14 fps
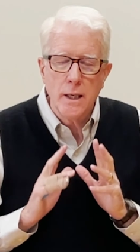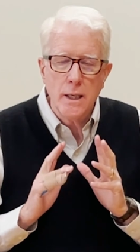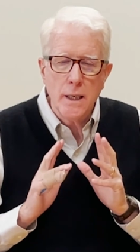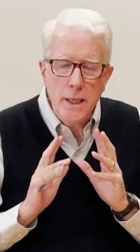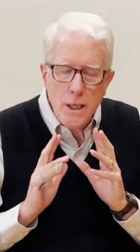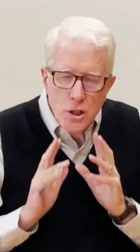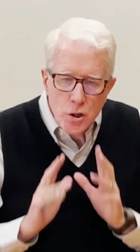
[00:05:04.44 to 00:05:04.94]

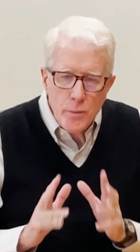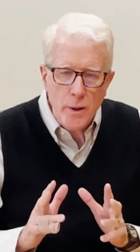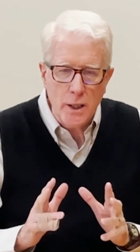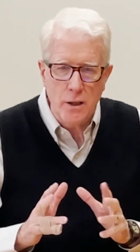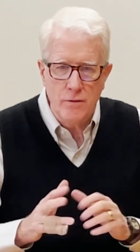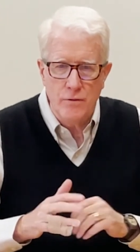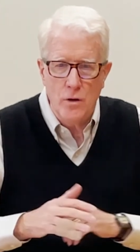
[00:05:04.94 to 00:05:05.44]

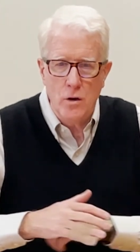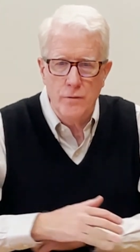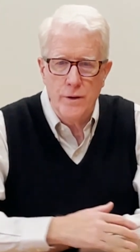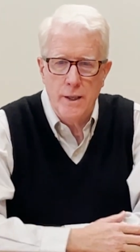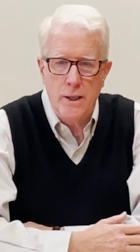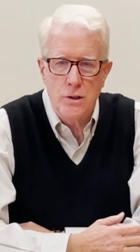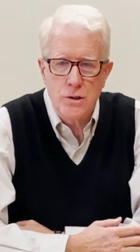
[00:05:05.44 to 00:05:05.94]
intimately involved
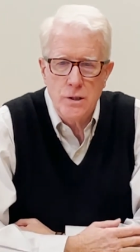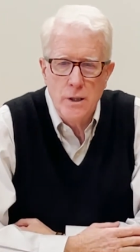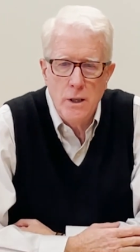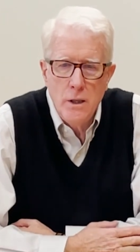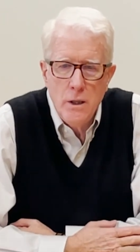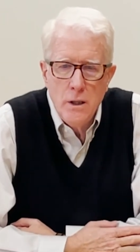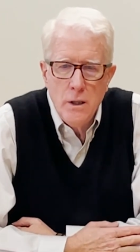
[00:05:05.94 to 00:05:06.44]
in us
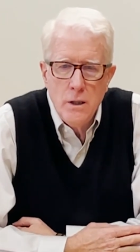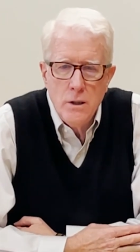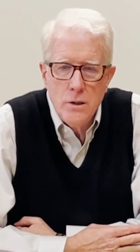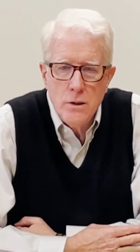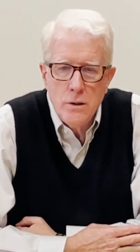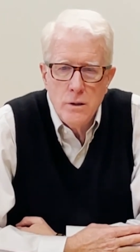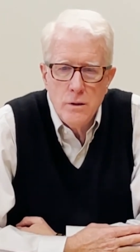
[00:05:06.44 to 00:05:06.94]

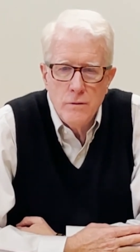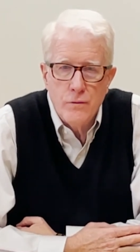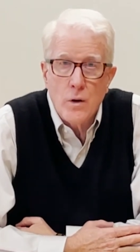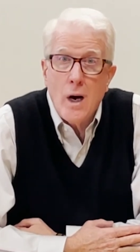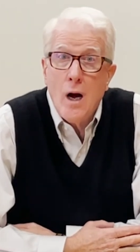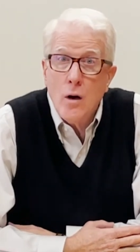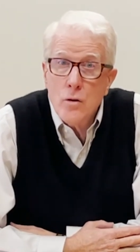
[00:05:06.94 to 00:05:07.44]
for
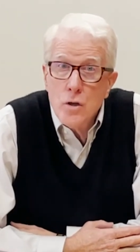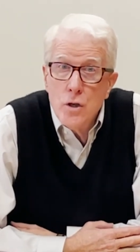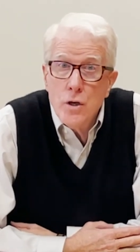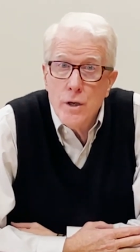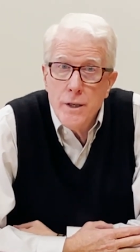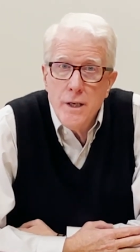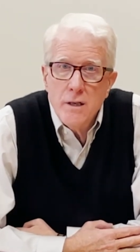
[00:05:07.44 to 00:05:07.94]
our
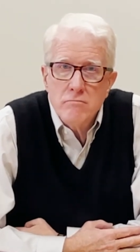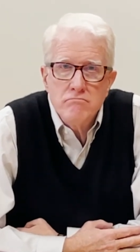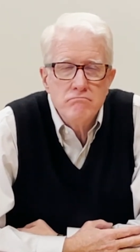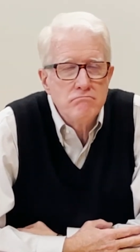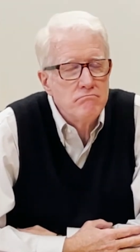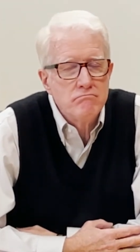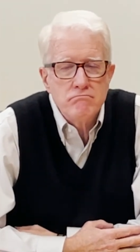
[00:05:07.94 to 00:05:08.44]
good
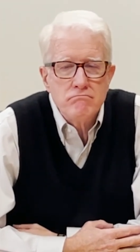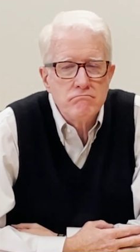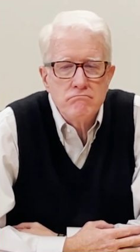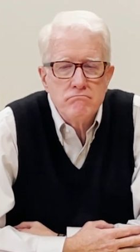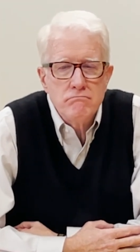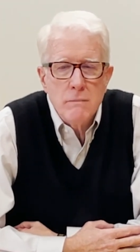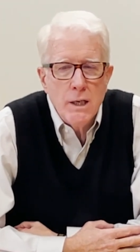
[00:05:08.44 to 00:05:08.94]

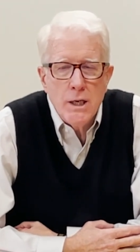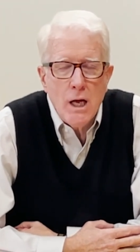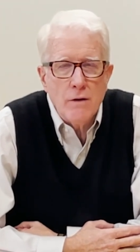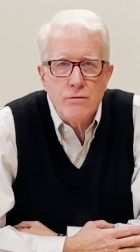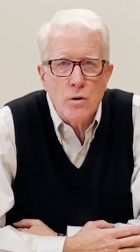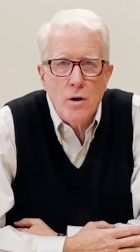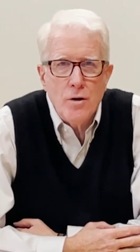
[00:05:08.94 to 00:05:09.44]
and not
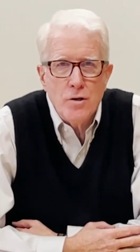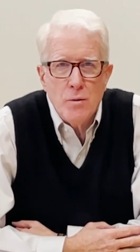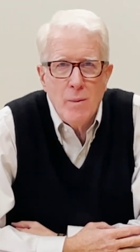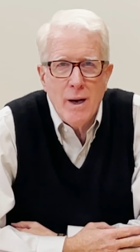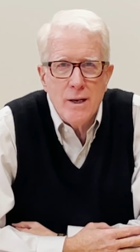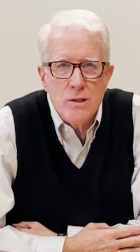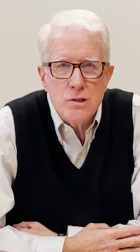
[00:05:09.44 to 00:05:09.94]
for our
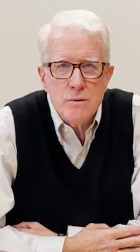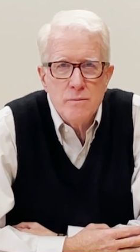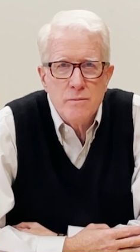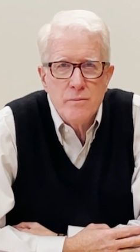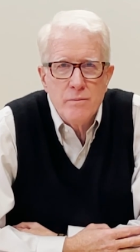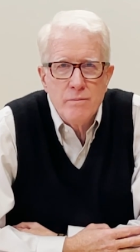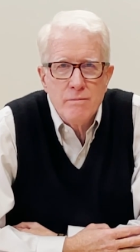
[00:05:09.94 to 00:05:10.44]
demise.
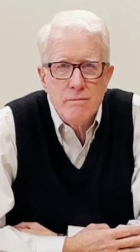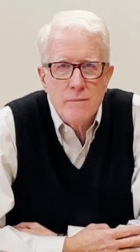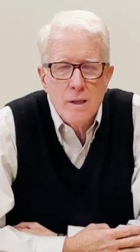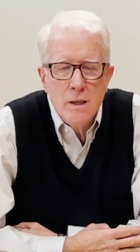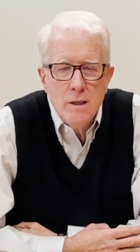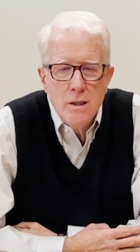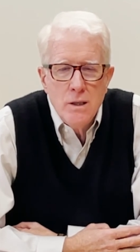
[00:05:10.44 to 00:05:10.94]

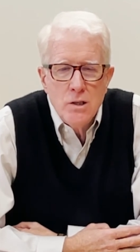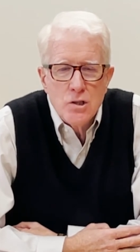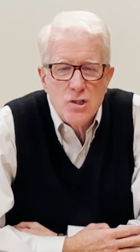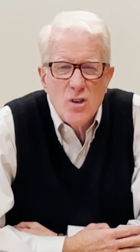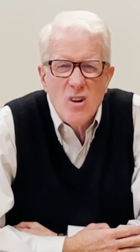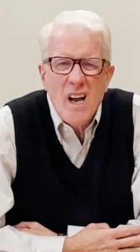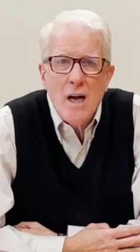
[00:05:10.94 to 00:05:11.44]

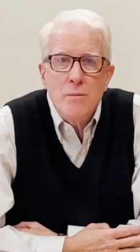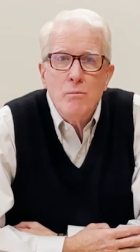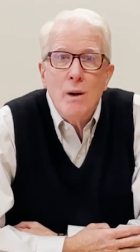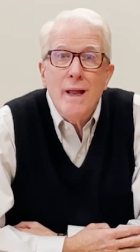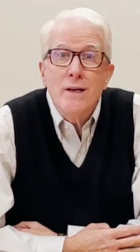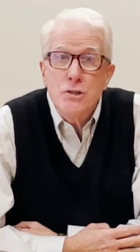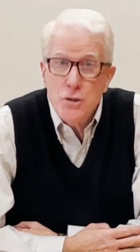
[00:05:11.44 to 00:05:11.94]
So God
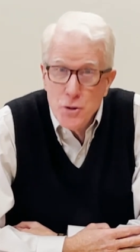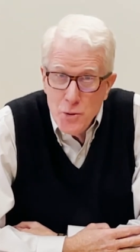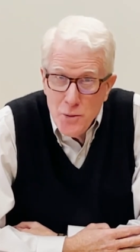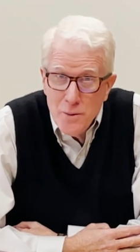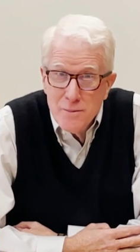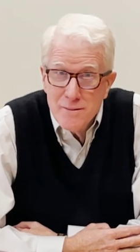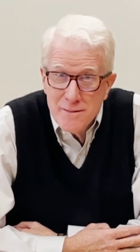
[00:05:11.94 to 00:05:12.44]
bless you,
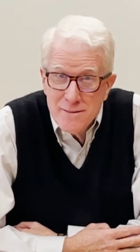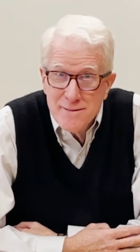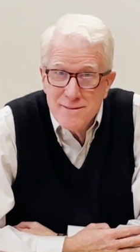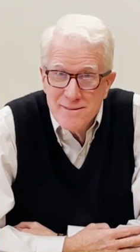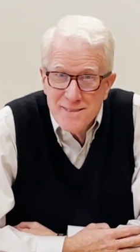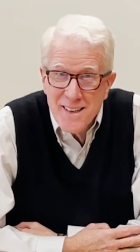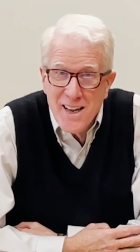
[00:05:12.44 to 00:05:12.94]

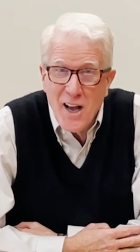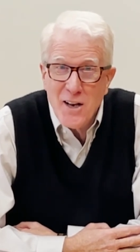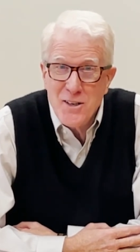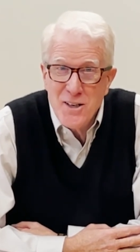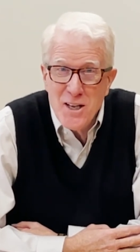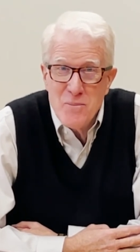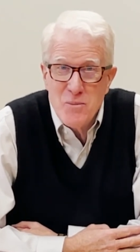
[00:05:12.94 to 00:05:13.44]
God
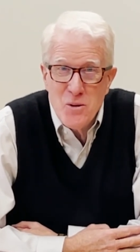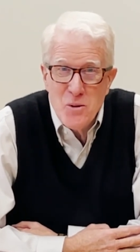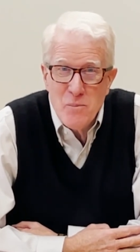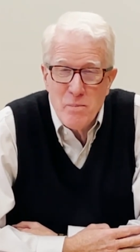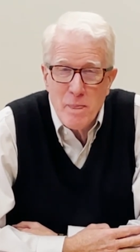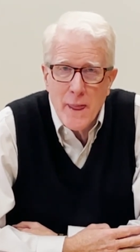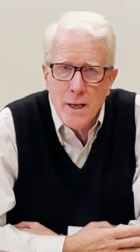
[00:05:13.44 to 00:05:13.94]
keep you,
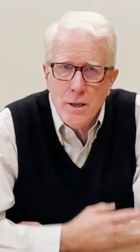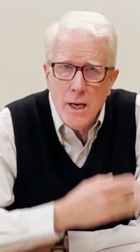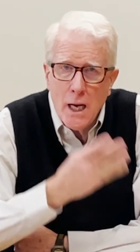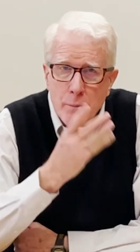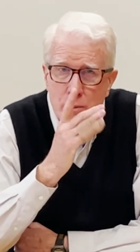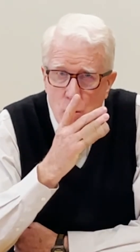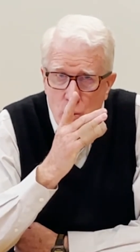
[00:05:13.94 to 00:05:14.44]
and
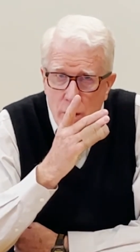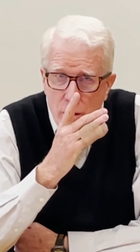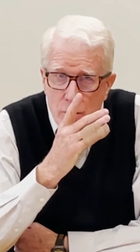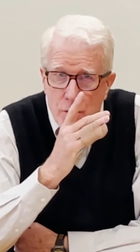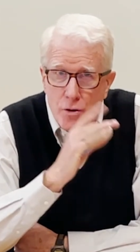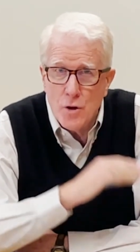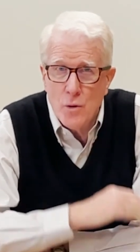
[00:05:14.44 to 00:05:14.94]
God be real
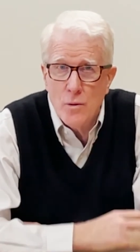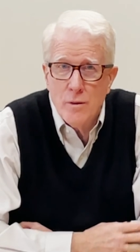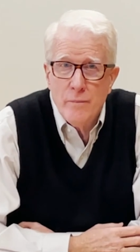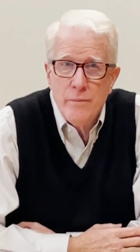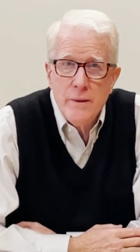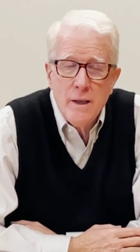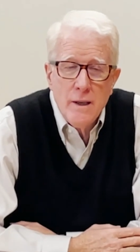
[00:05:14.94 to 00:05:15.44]
to you
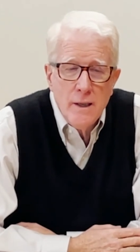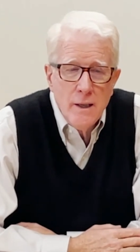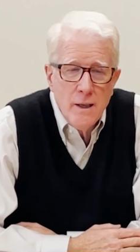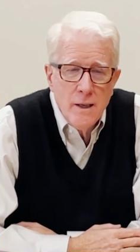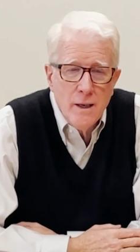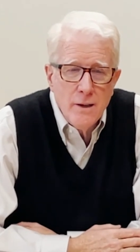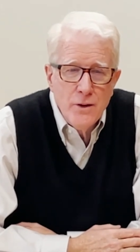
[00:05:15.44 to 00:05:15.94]

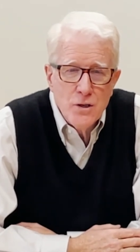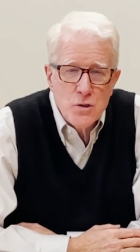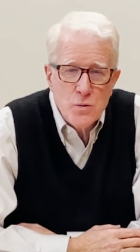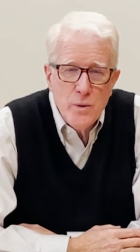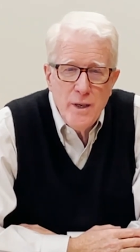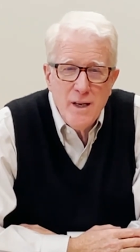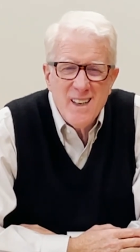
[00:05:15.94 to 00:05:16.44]
this
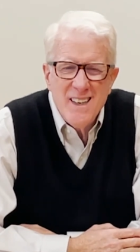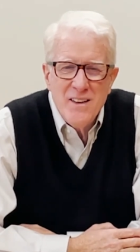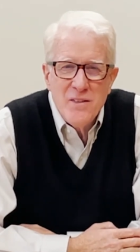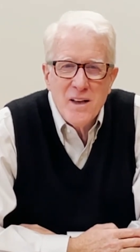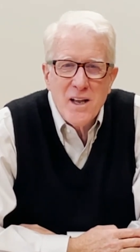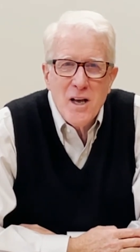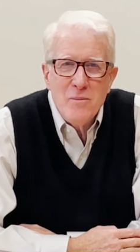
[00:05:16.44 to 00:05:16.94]
week and in the
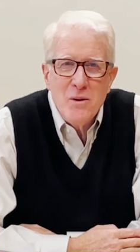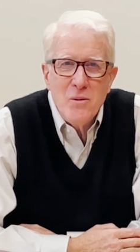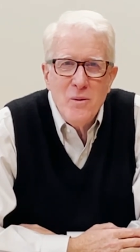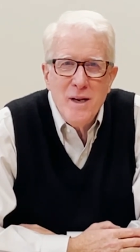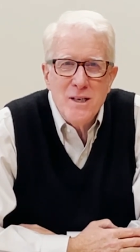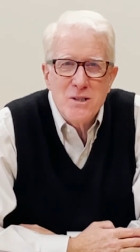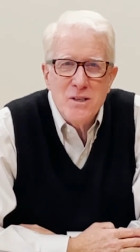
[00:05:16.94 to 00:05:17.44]
coming
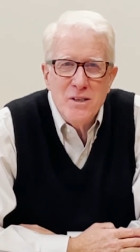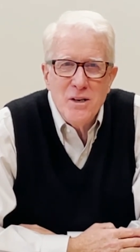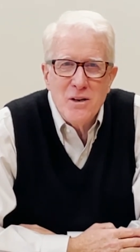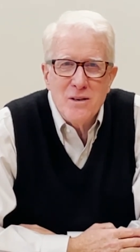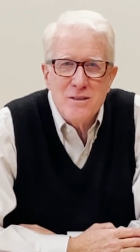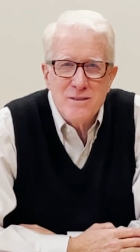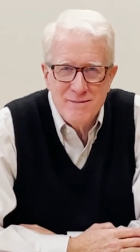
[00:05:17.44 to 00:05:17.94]
weeks and
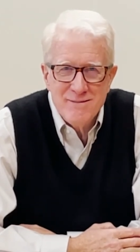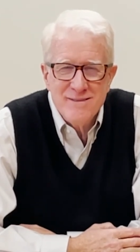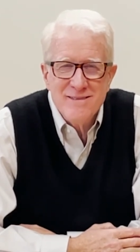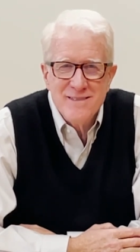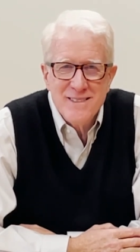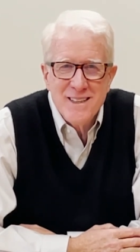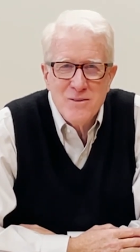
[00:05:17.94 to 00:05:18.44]
years.
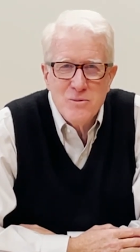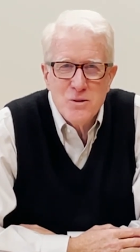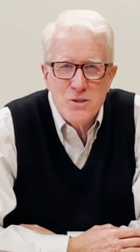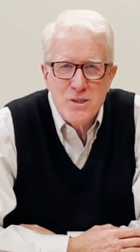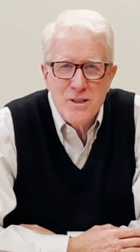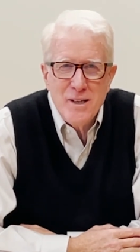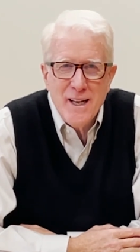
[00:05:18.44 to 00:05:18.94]
We'll
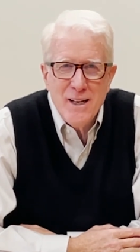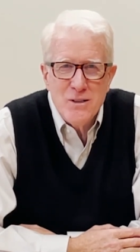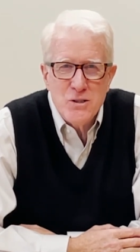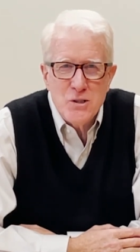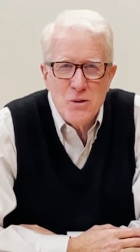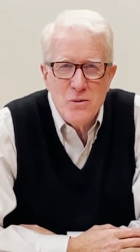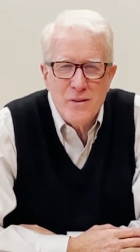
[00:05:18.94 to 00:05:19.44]
see you again
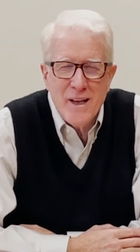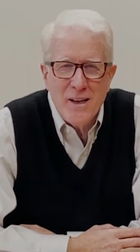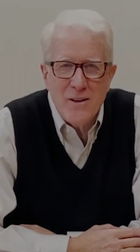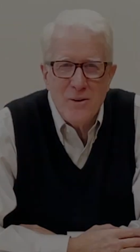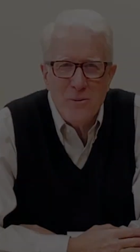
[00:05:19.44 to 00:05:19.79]
soon. Thank you.